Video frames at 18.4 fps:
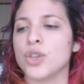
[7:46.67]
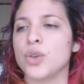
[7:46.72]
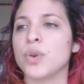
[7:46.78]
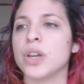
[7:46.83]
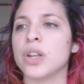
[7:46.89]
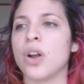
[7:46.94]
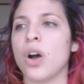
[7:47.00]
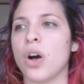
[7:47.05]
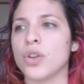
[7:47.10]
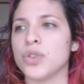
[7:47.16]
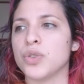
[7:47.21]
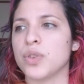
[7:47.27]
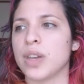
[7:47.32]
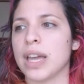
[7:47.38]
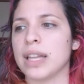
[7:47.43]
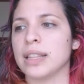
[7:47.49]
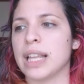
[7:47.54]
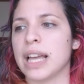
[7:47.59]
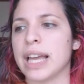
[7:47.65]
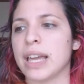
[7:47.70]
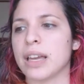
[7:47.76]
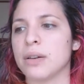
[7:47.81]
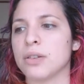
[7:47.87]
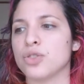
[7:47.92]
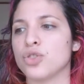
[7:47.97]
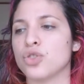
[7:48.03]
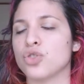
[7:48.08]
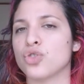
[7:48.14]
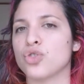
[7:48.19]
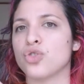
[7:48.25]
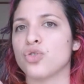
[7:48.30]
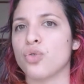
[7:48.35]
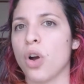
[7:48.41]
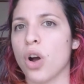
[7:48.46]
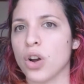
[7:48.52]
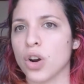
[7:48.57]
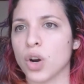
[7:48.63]
You can also get like
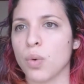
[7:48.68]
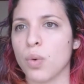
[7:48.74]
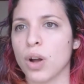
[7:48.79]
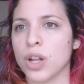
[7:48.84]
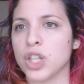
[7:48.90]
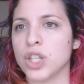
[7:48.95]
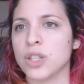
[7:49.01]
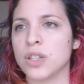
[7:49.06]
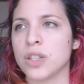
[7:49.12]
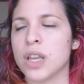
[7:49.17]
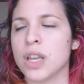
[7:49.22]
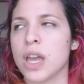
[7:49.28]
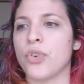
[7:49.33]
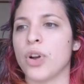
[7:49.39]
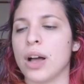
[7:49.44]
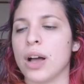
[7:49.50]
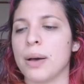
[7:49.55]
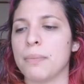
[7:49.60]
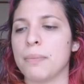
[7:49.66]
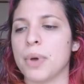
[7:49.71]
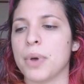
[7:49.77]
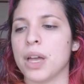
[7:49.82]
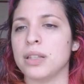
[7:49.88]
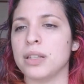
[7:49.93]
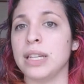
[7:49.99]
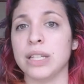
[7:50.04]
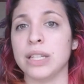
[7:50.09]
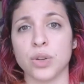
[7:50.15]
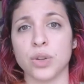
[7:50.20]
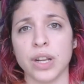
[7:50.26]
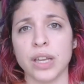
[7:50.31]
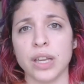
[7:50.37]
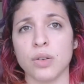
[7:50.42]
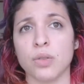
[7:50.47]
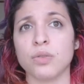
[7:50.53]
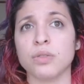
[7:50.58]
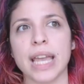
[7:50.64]
stronger ones from
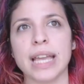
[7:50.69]
Nitori.